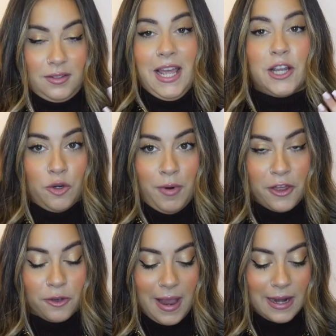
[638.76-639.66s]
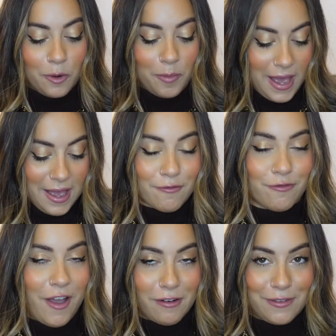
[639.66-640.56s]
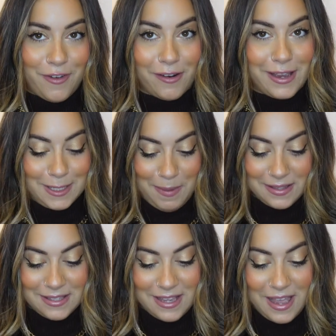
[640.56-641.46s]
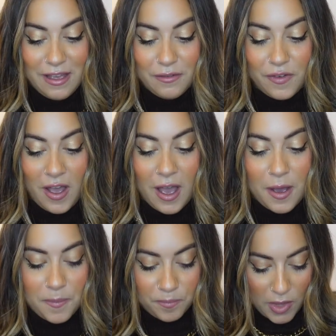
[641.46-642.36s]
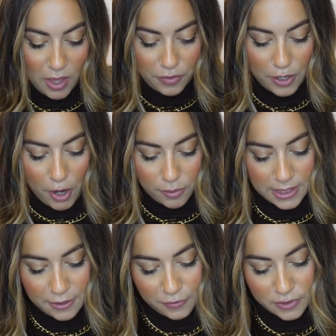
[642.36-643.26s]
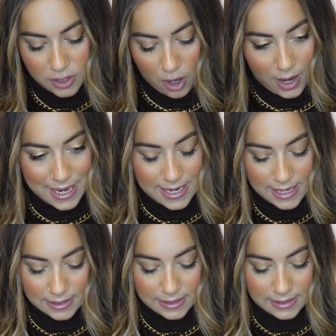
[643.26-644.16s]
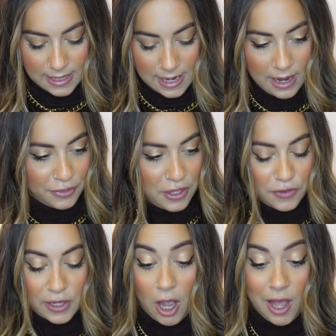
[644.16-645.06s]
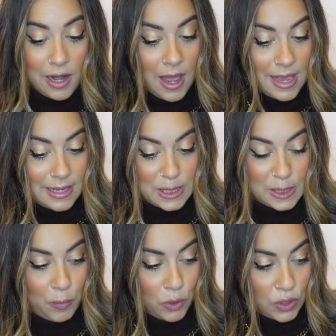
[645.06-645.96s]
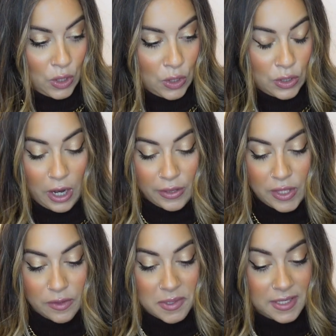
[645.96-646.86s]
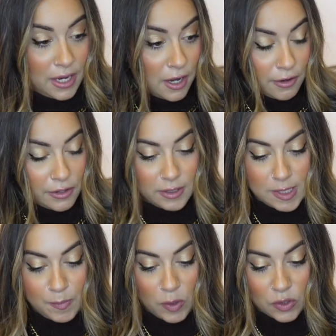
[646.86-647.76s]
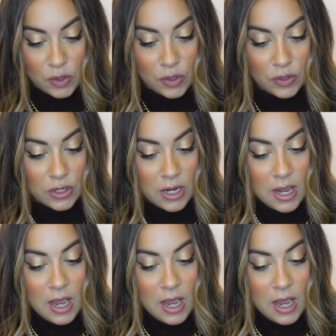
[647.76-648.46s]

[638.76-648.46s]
takes your breath away a little bit. Very, very expensive. The only difference that I can see, I think the colour is spot on. I think the material is spot on.